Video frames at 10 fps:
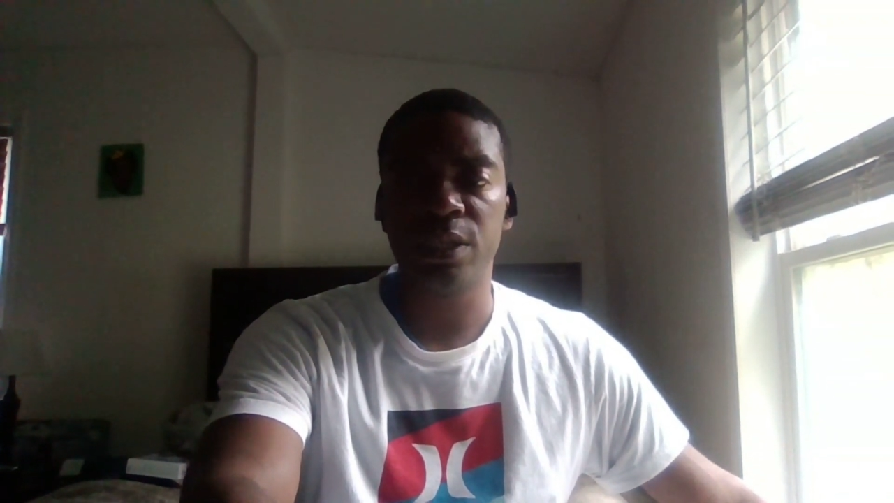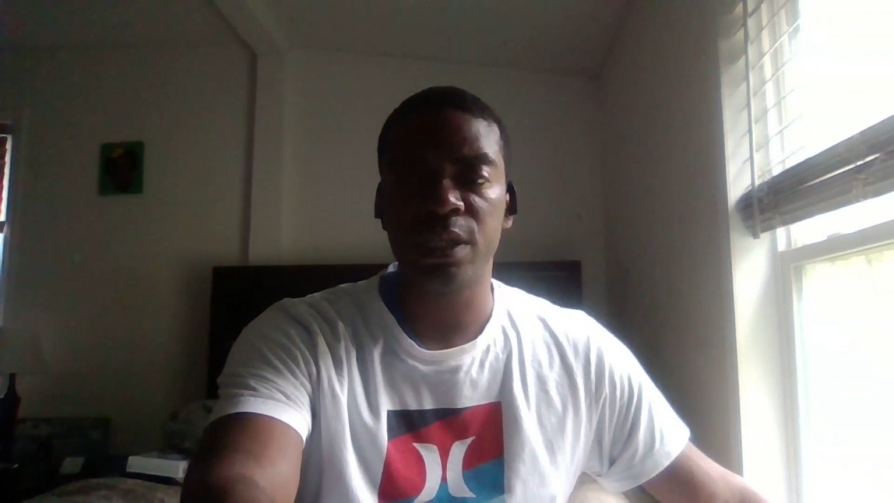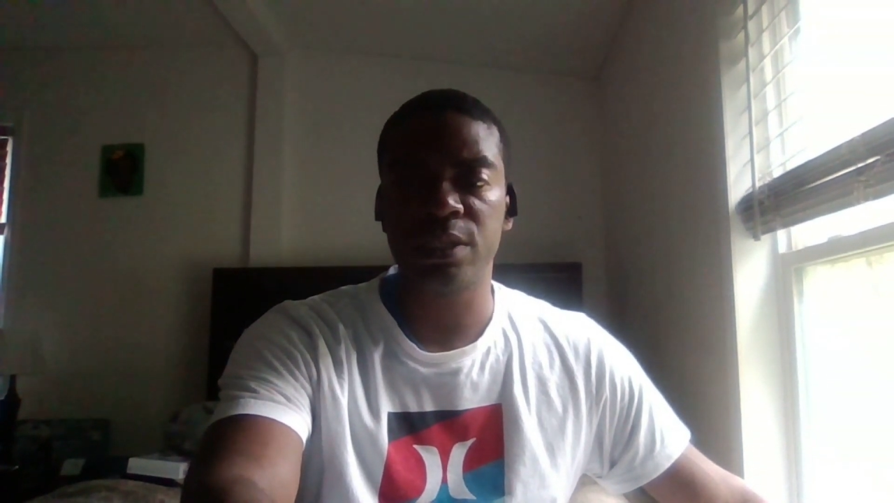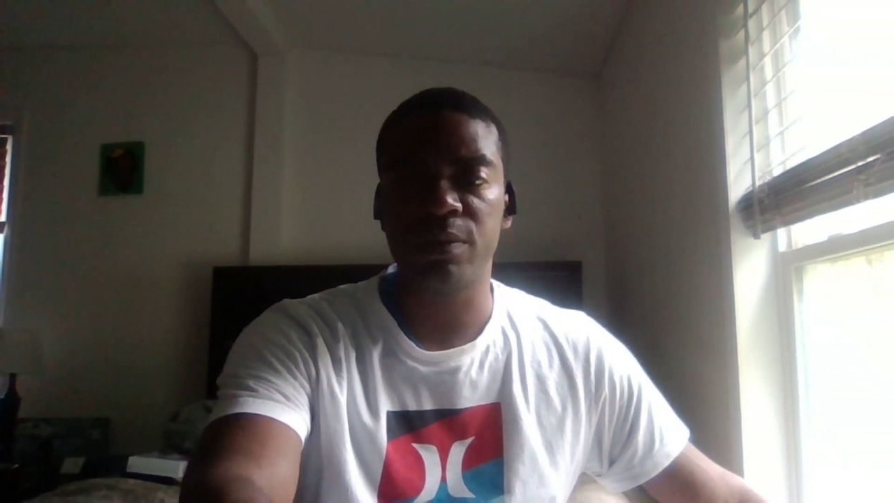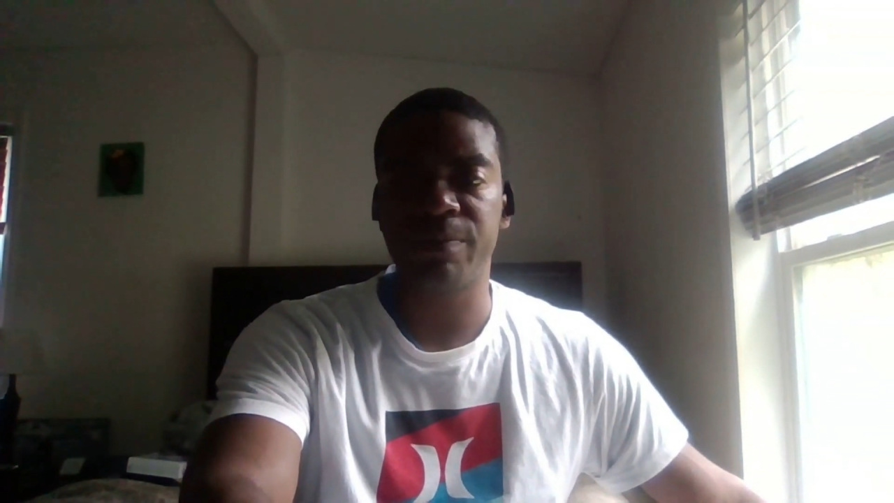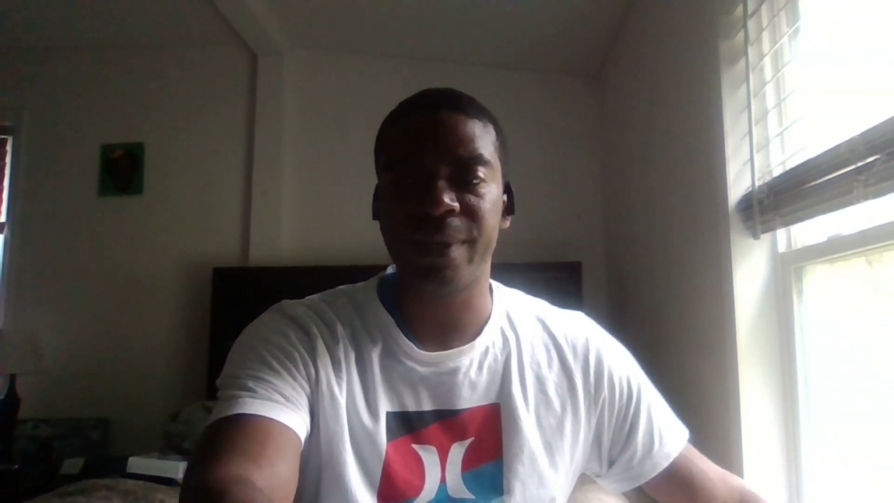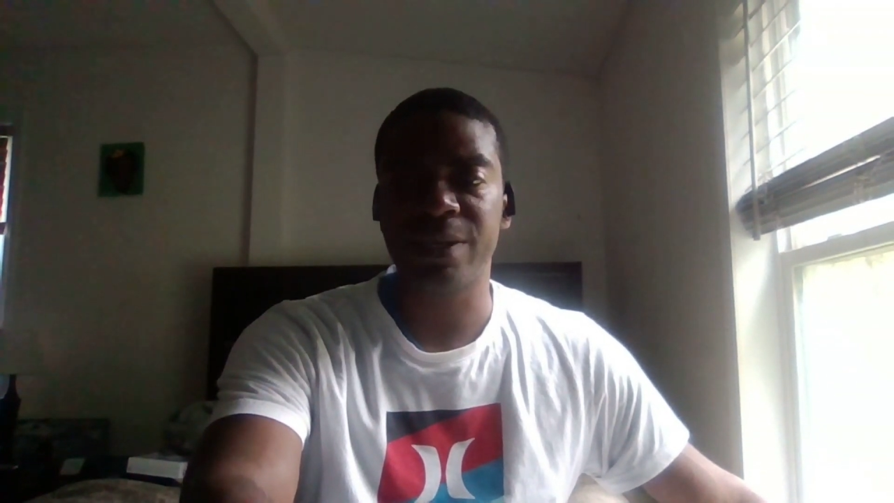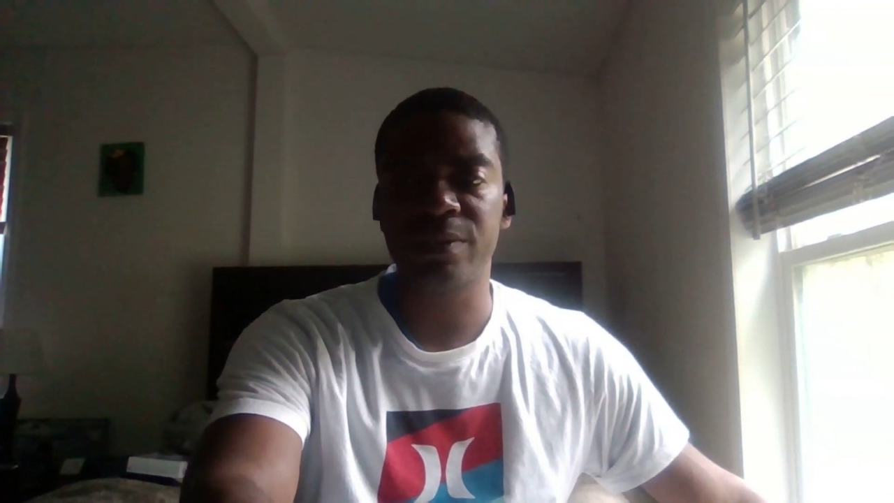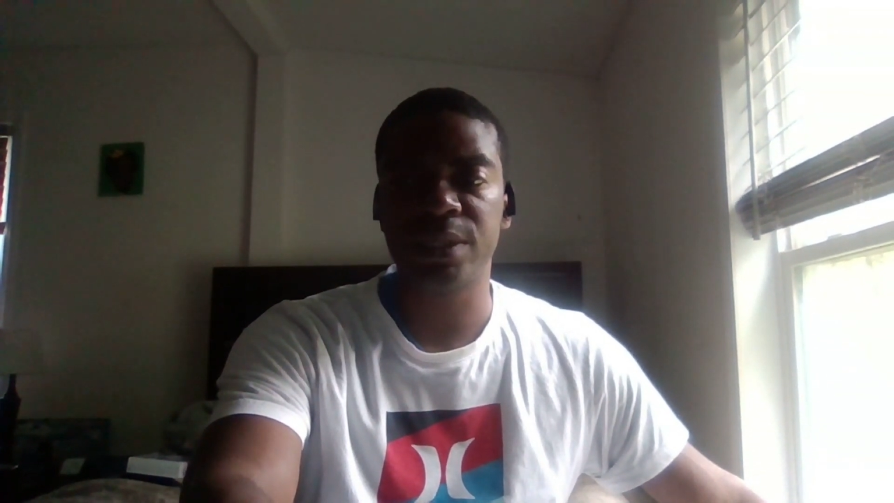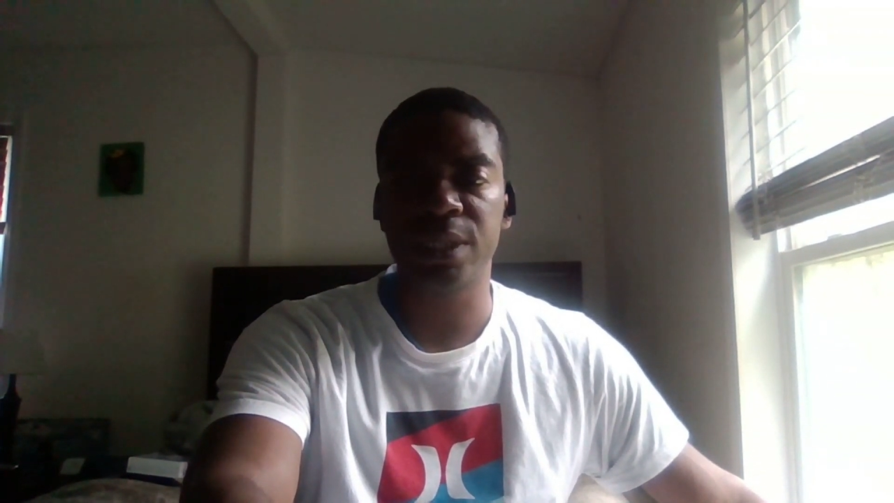just a
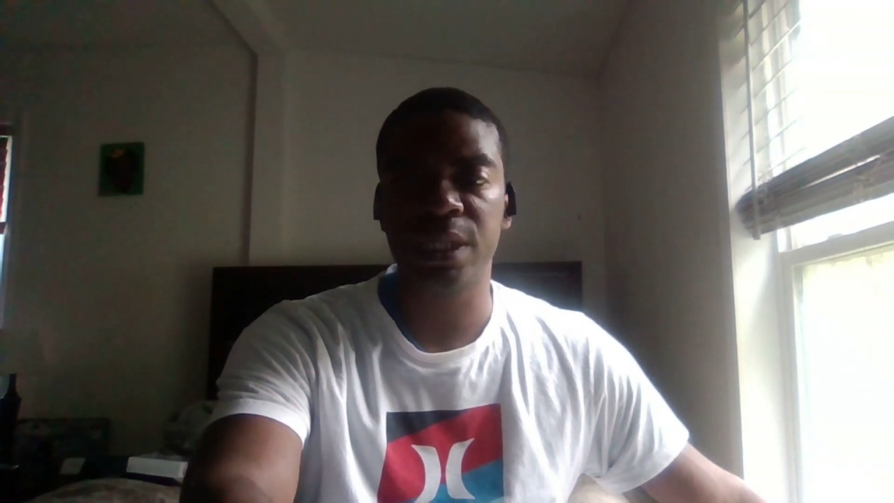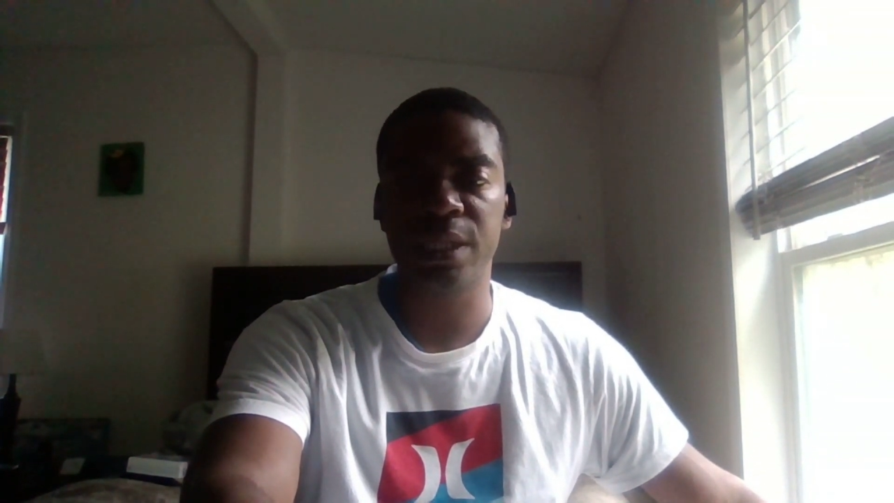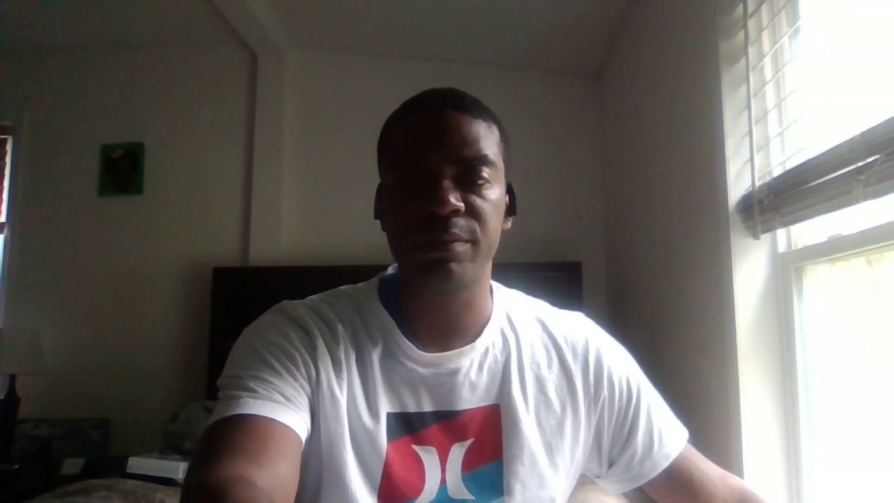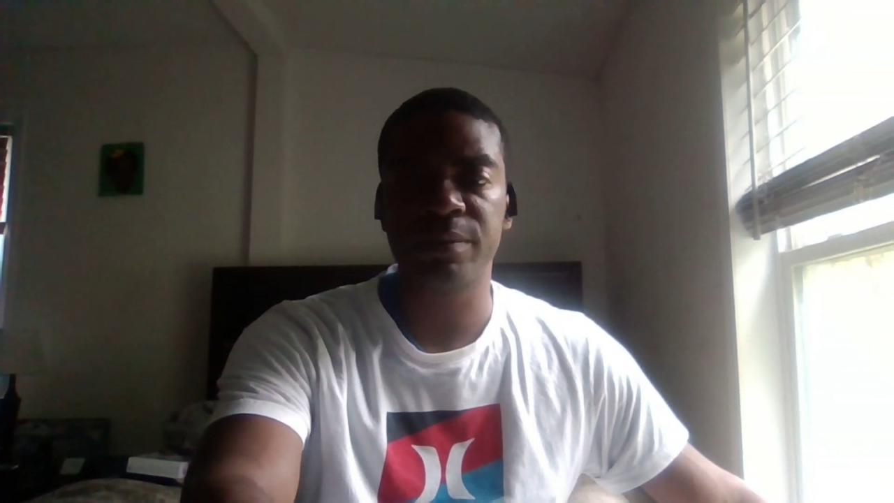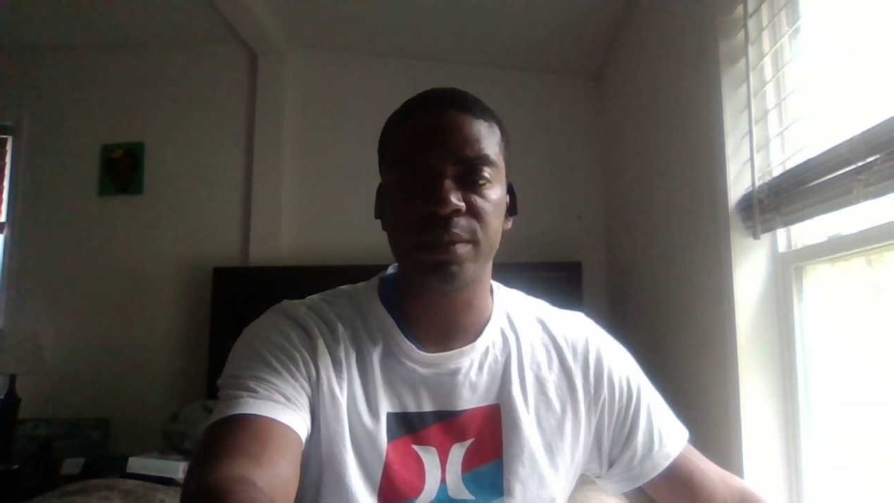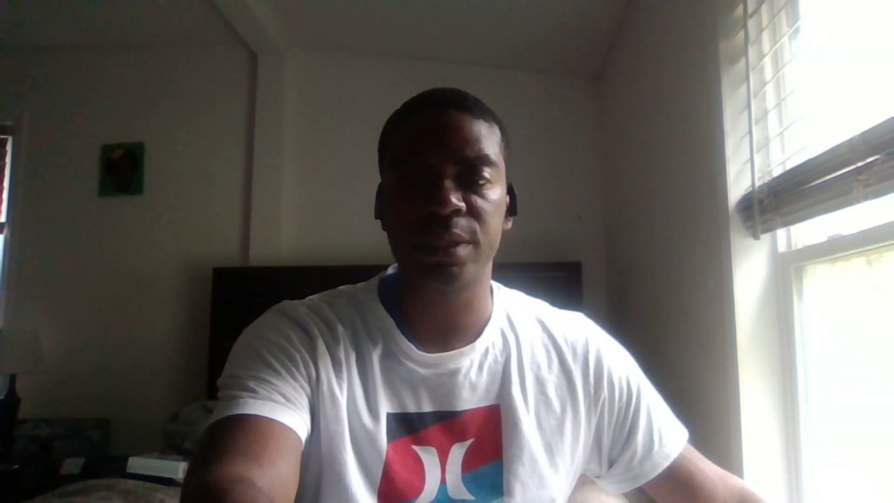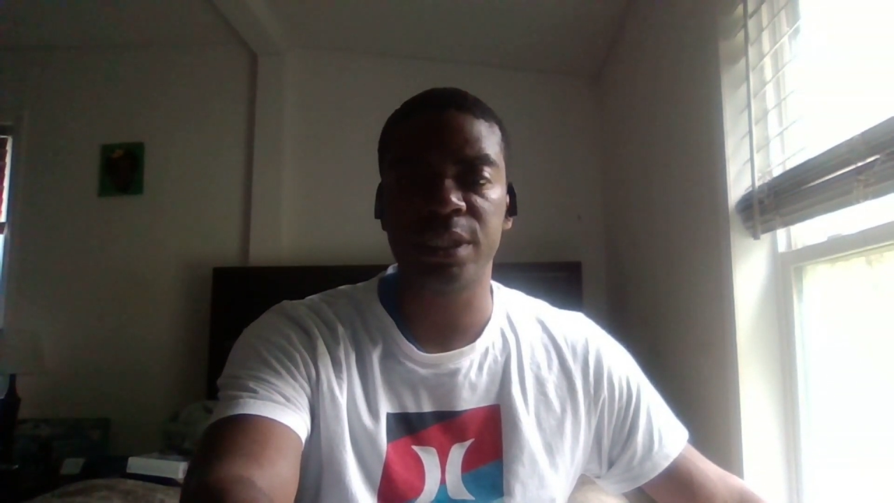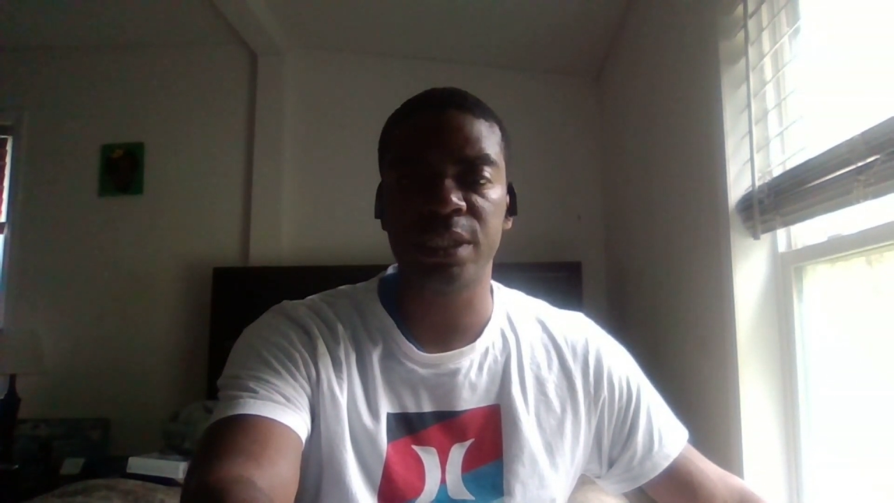violent thing,